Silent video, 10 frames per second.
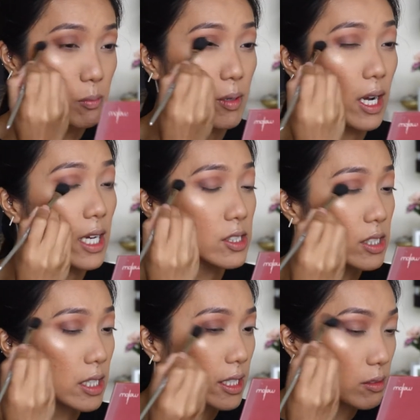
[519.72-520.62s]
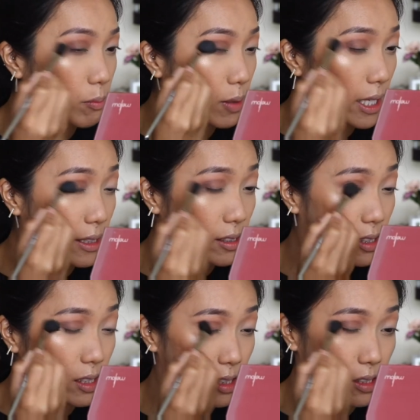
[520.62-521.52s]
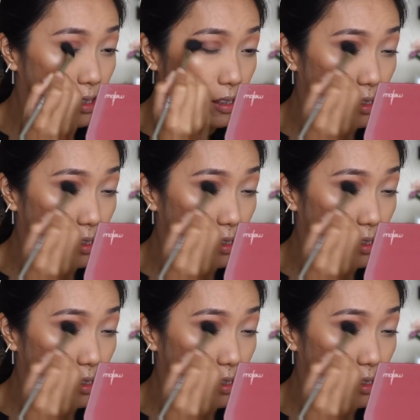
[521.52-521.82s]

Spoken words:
brush and blend it.